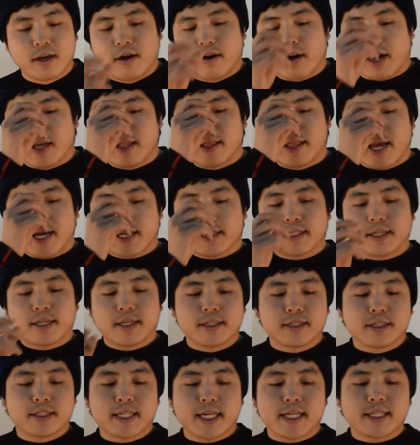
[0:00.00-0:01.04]
Okay, next is
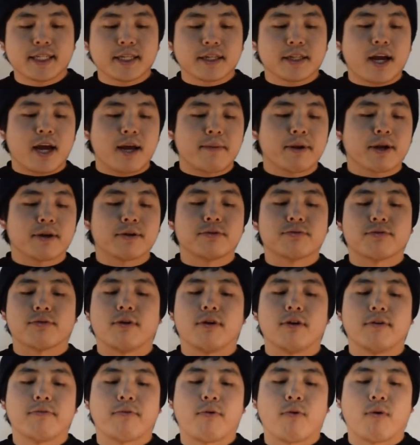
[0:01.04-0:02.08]
the sensing timing
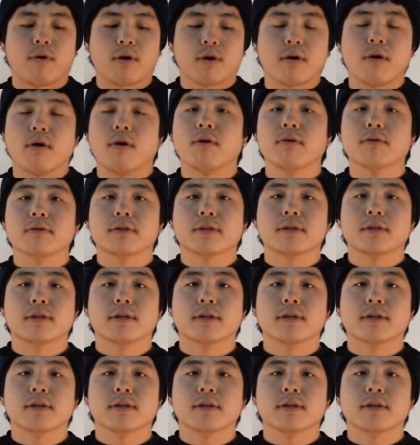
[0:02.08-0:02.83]
control for code